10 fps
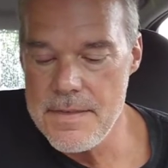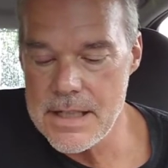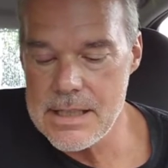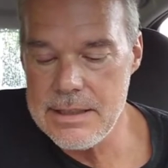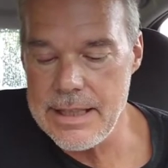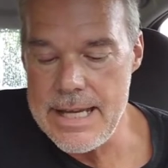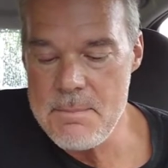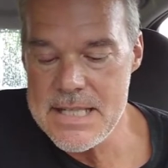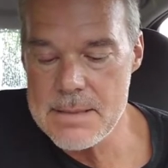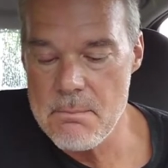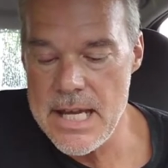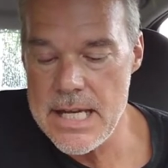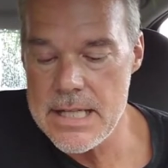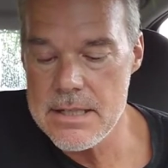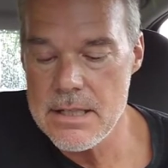the claim is
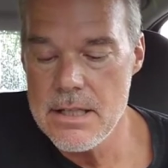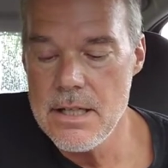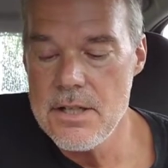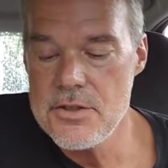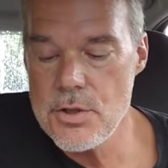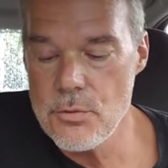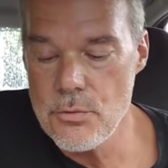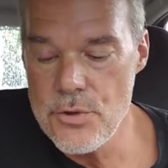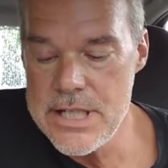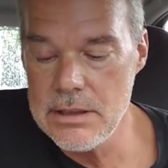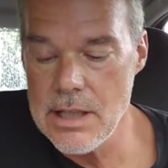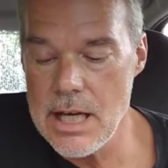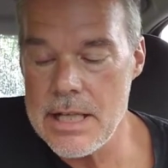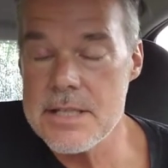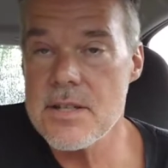made to
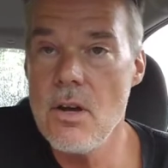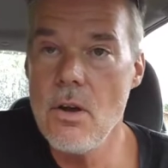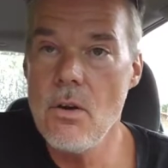realize